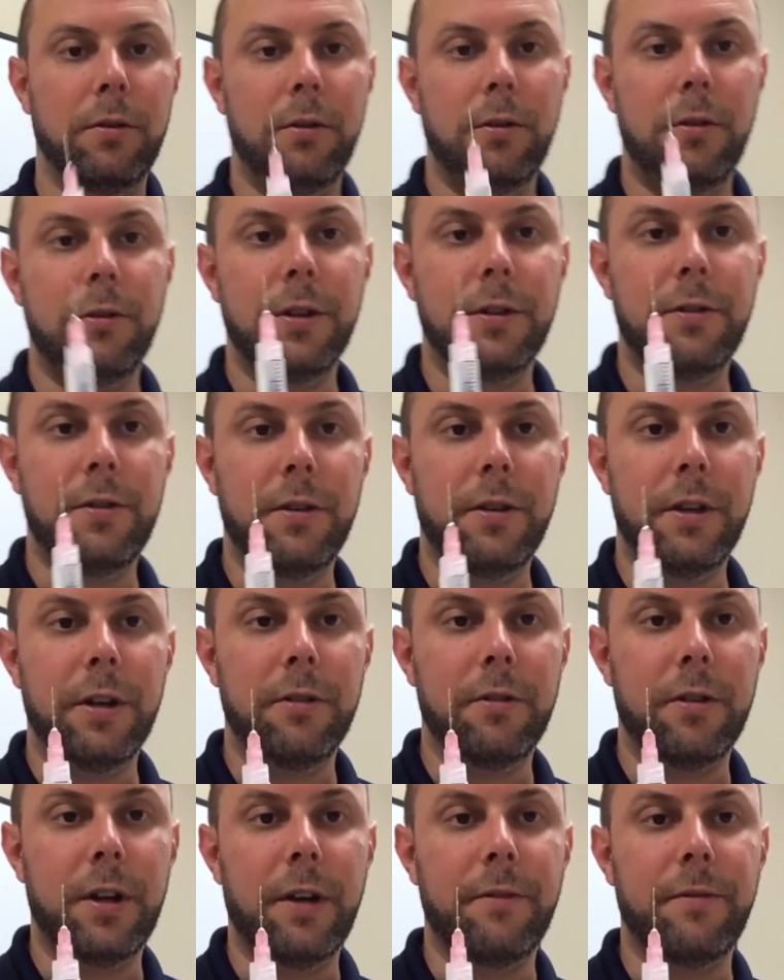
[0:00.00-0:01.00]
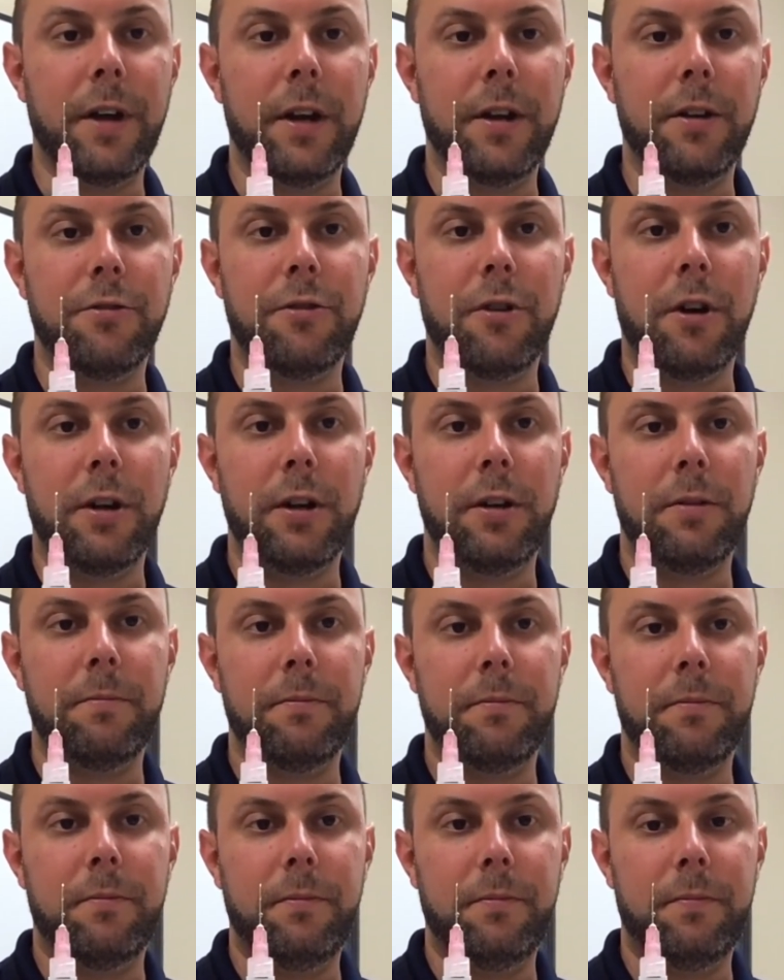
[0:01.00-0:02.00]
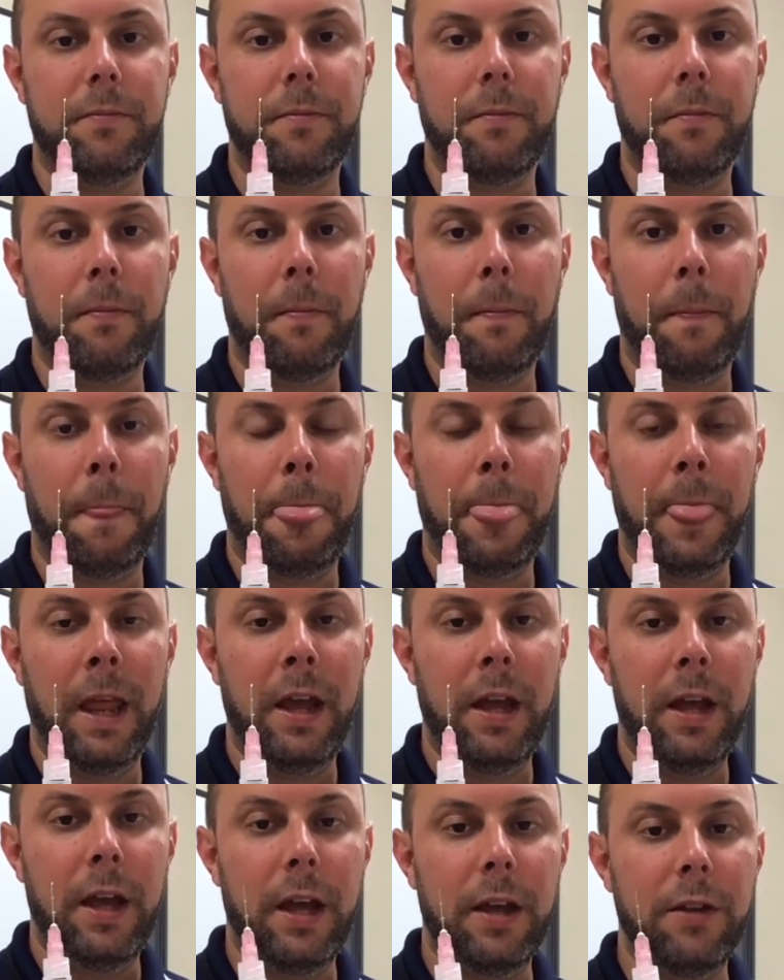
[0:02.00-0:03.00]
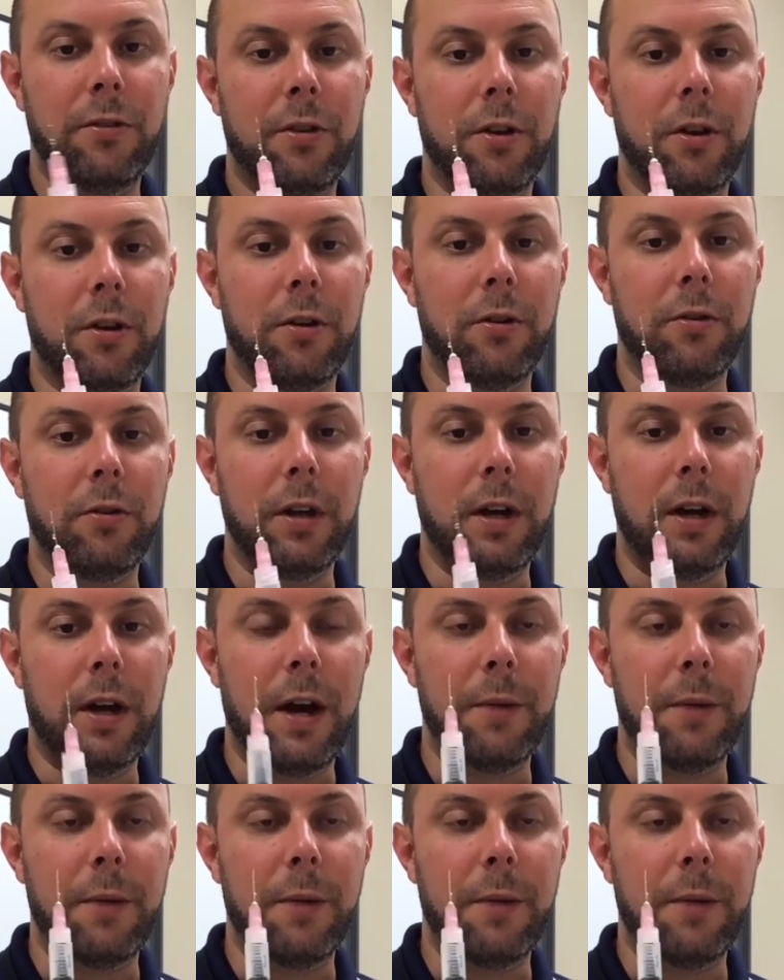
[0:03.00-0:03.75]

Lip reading: You can see there that I've got it drawn up. And so